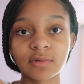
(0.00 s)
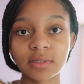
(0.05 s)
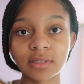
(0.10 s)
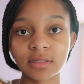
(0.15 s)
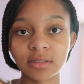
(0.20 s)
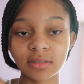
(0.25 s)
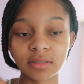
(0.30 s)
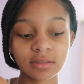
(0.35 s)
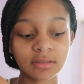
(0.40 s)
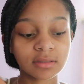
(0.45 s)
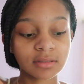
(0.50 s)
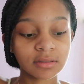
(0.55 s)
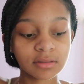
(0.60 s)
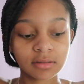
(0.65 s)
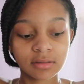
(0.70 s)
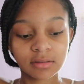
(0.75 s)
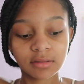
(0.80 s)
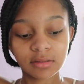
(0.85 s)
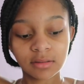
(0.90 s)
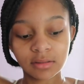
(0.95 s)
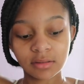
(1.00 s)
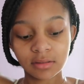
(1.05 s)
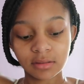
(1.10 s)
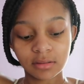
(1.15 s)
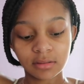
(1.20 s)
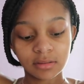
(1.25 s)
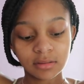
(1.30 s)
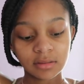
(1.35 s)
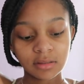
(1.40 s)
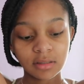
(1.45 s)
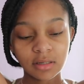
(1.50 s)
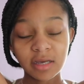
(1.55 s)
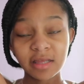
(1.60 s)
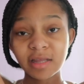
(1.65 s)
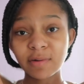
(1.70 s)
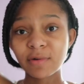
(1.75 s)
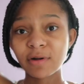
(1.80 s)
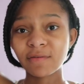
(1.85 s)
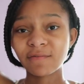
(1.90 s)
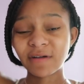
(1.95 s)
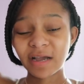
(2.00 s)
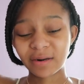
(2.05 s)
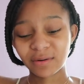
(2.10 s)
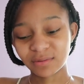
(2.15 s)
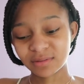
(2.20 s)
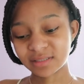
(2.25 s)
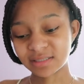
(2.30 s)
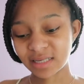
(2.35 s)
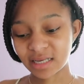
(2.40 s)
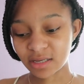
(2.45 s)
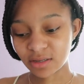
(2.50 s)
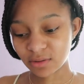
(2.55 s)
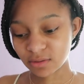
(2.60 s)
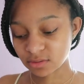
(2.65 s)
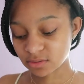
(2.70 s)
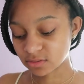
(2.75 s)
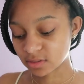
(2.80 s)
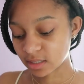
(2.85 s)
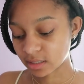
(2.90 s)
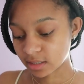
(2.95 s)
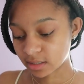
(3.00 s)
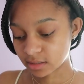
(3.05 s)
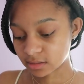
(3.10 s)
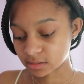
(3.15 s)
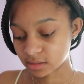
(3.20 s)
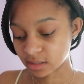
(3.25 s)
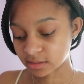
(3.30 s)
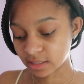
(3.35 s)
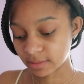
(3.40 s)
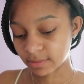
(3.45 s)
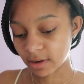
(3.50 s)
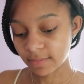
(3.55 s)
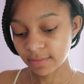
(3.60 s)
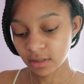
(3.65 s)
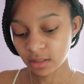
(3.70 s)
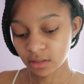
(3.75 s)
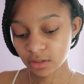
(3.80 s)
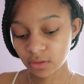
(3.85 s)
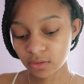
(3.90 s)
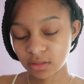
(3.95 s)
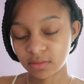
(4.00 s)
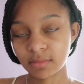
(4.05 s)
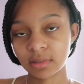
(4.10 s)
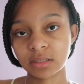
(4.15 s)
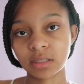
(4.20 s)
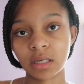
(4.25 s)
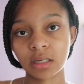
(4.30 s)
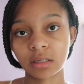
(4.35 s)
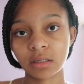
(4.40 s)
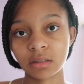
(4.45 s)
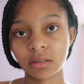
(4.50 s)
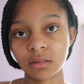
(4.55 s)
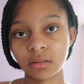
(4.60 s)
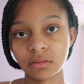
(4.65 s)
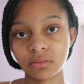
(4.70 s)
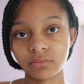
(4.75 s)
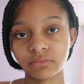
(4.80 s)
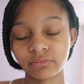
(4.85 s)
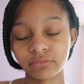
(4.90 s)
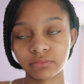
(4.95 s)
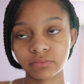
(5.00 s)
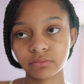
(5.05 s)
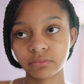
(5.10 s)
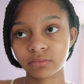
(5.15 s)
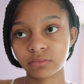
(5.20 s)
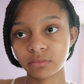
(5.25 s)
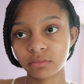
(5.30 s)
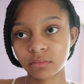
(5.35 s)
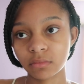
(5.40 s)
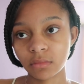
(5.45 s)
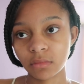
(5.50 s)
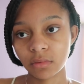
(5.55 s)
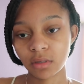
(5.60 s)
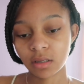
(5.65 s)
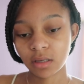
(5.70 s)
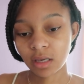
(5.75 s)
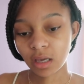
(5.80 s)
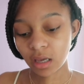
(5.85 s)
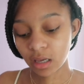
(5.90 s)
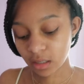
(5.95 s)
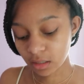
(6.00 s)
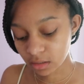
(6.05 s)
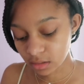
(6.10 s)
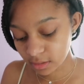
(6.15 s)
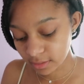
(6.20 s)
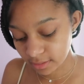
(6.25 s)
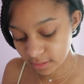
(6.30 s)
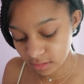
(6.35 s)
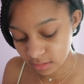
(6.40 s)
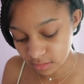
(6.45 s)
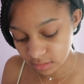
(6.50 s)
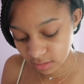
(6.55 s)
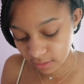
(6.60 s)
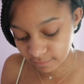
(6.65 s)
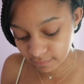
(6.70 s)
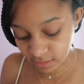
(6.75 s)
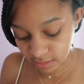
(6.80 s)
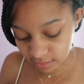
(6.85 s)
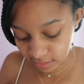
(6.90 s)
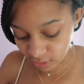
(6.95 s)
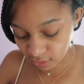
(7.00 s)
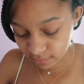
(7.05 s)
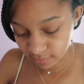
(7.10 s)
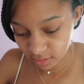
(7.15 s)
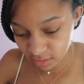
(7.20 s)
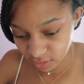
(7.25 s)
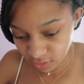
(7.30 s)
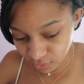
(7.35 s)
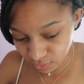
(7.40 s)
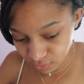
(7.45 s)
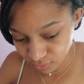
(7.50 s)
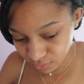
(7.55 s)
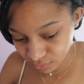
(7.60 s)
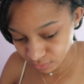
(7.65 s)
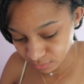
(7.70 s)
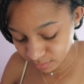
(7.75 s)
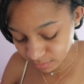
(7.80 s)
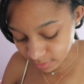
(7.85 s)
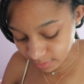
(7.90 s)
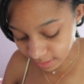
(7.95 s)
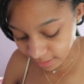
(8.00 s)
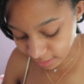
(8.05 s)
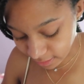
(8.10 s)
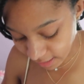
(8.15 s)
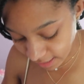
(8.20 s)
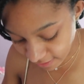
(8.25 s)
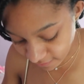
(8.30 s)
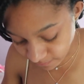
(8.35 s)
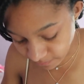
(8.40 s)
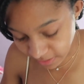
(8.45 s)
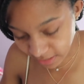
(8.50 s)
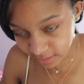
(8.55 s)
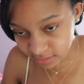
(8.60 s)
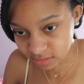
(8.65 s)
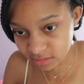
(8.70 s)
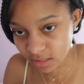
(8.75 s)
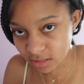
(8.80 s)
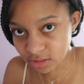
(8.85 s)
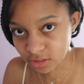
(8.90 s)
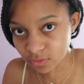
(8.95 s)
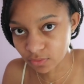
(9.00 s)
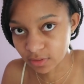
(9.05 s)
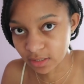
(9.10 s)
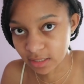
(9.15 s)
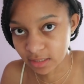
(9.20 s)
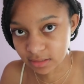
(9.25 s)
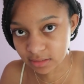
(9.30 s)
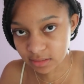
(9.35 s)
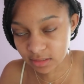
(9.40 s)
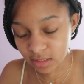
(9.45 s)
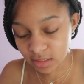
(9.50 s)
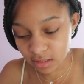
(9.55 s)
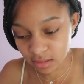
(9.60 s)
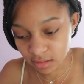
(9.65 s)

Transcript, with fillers: wrist and they a final sales, that kind of sucks. I probably could use them as like um anklets. I feel like that would be cute. But like I have pants on so you can't see